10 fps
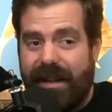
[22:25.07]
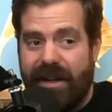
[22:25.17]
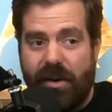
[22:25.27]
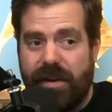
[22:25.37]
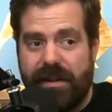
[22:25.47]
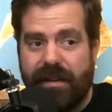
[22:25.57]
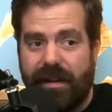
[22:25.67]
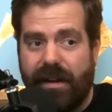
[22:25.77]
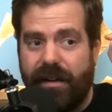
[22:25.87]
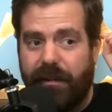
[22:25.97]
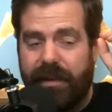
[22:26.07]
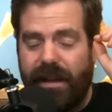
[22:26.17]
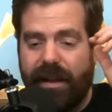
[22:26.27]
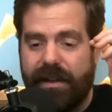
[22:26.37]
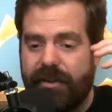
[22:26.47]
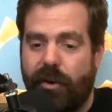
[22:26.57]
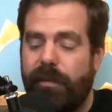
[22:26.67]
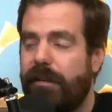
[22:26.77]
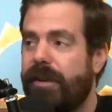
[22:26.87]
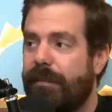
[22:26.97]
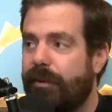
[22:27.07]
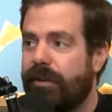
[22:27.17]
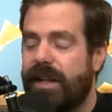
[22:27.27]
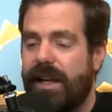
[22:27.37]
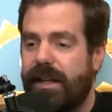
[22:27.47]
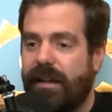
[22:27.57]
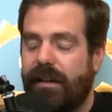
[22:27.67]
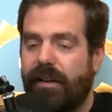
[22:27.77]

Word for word: note this in the column that like so many people are taking